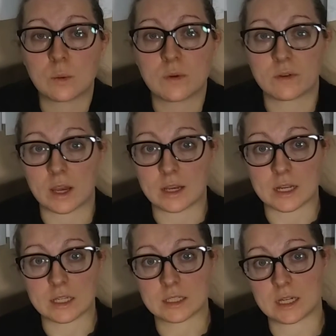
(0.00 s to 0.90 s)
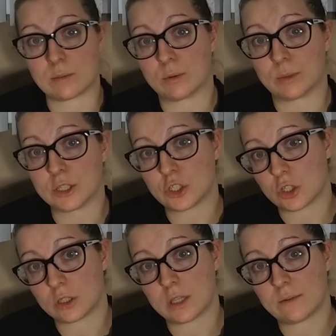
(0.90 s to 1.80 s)
we've got nice stable blood
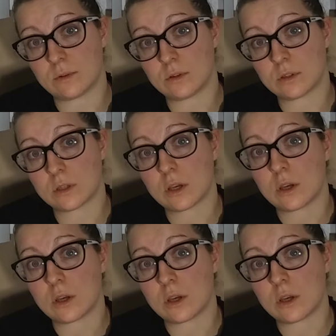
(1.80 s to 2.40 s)
sugar levels.